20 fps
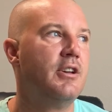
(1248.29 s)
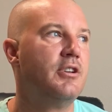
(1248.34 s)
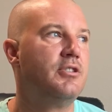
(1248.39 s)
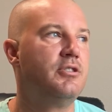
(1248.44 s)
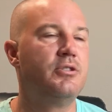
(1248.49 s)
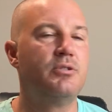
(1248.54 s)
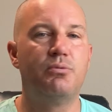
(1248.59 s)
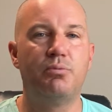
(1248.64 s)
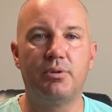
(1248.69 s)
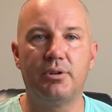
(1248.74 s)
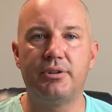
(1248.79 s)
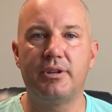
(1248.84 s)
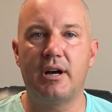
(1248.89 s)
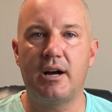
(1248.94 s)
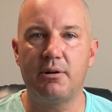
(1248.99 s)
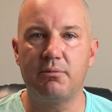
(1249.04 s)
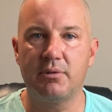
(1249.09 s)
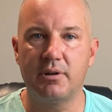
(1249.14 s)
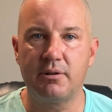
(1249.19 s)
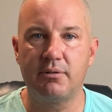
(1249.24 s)
You will
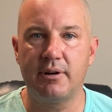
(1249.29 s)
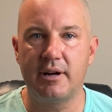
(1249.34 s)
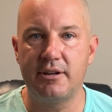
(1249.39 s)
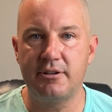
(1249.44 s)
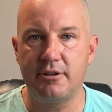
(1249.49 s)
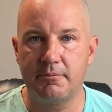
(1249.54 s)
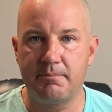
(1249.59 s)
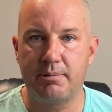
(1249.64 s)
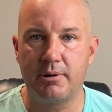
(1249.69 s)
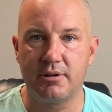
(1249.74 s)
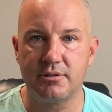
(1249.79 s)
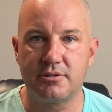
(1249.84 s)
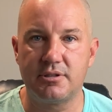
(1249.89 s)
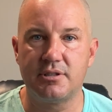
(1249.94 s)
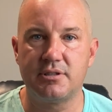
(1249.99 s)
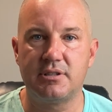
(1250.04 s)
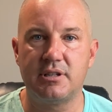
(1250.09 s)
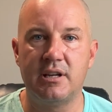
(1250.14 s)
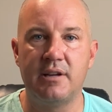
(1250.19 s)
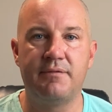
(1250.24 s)
not regret your
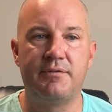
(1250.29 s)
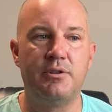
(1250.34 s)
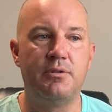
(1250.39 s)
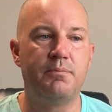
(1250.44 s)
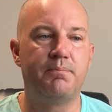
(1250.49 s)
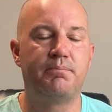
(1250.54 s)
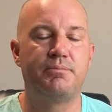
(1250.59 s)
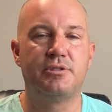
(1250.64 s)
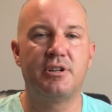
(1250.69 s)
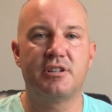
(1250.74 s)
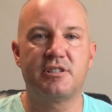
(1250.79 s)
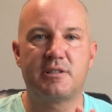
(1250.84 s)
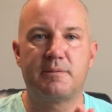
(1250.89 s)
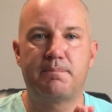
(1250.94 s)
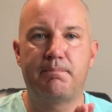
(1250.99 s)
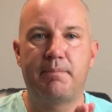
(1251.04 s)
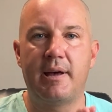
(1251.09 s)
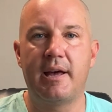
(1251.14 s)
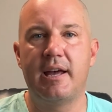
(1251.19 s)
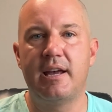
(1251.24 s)
purchase if you
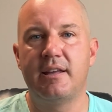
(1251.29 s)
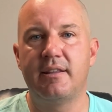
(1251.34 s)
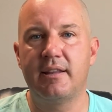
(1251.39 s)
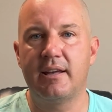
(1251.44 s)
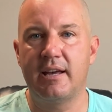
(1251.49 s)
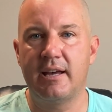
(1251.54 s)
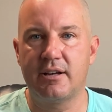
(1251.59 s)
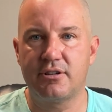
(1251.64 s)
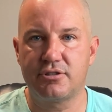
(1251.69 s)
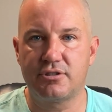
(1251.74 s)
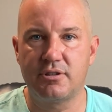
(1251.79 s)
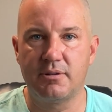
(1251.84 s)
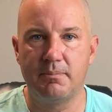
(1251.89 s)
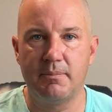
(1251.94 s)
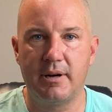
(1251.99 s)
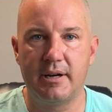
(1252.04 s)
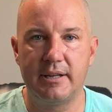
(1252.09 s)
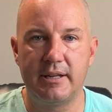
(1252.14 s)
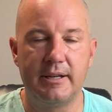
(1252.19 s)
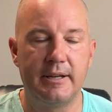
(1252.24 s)
just pay the extra
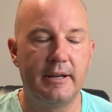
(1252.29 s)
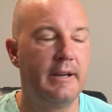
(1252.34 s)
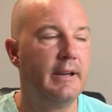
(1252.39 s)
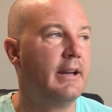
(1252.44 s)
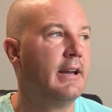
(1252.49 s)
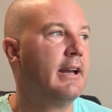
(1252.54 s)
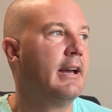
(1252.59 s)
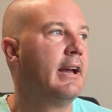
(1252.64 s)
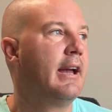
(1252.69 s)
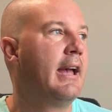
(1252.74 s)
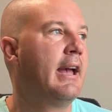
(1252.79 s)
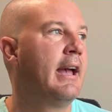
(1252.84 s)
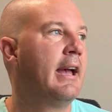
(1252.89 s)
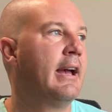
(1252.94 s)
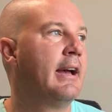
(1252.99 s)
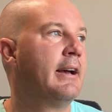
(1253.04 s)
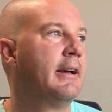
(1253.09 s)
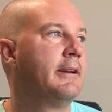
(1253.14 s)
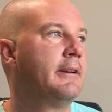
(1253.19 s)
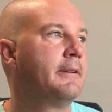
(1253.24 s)
money.
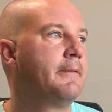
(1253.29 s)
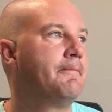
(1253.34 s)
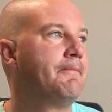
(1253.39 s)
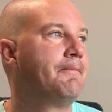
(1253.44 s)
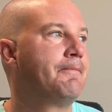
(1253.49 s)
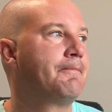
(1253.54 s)
And